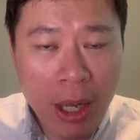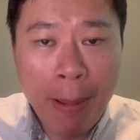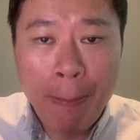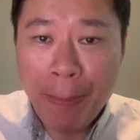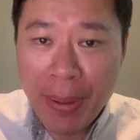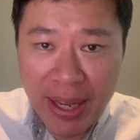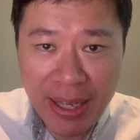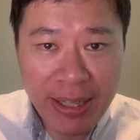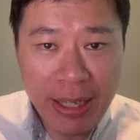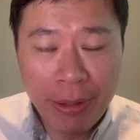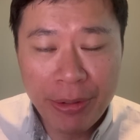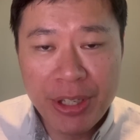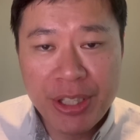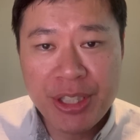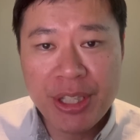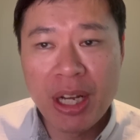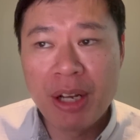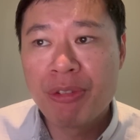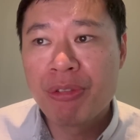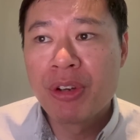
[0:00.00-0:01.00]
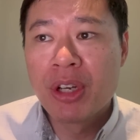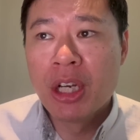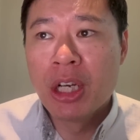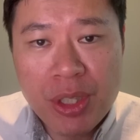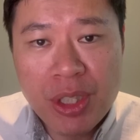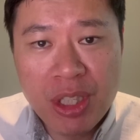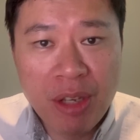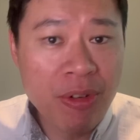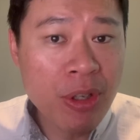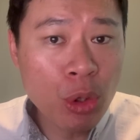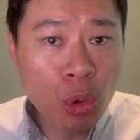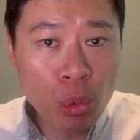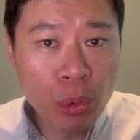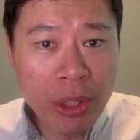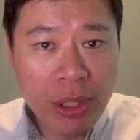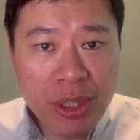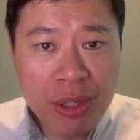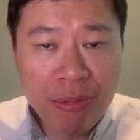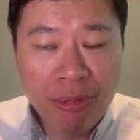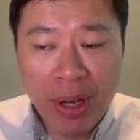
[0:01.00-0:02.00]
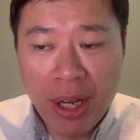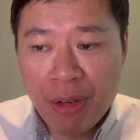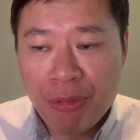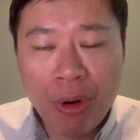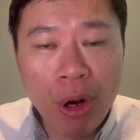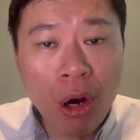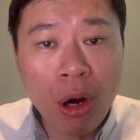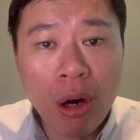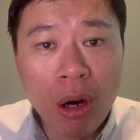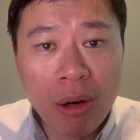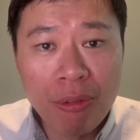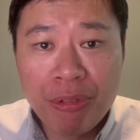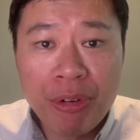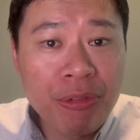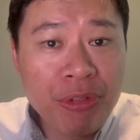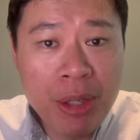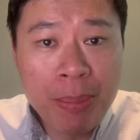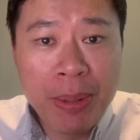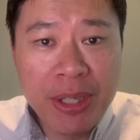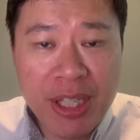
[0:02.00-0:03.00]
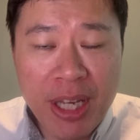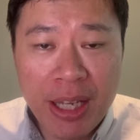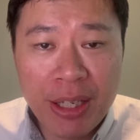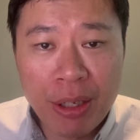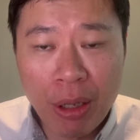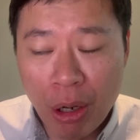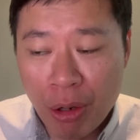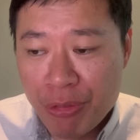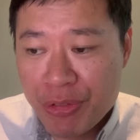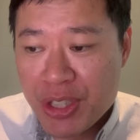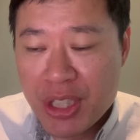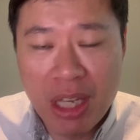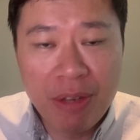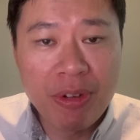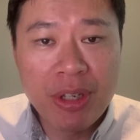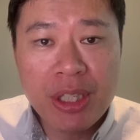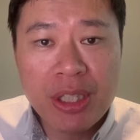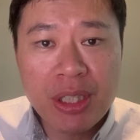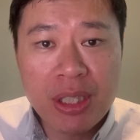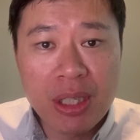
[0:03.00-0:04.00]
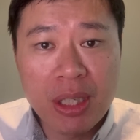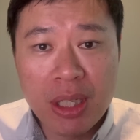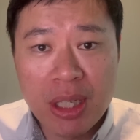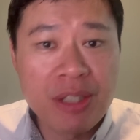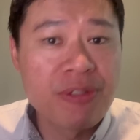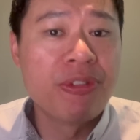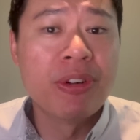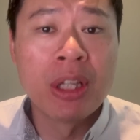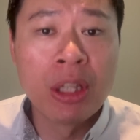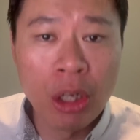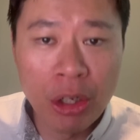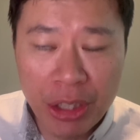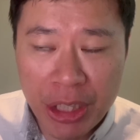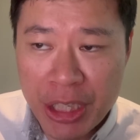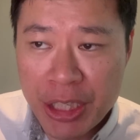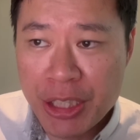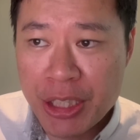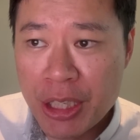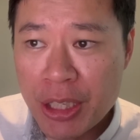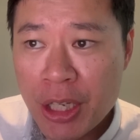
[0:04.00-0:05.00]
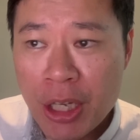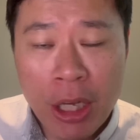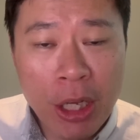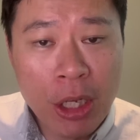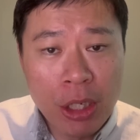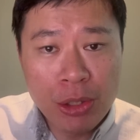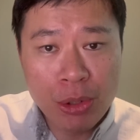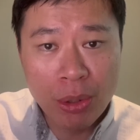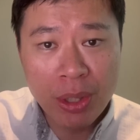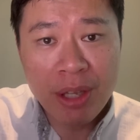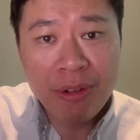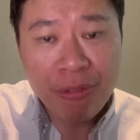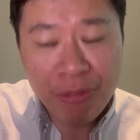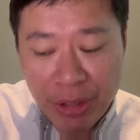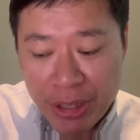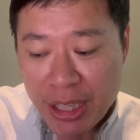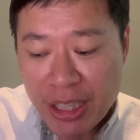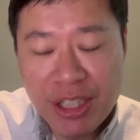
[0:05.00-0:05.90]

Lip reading: pay down and stuff, saving $2,500 or 50% of savings is a lot easier. So again, fit that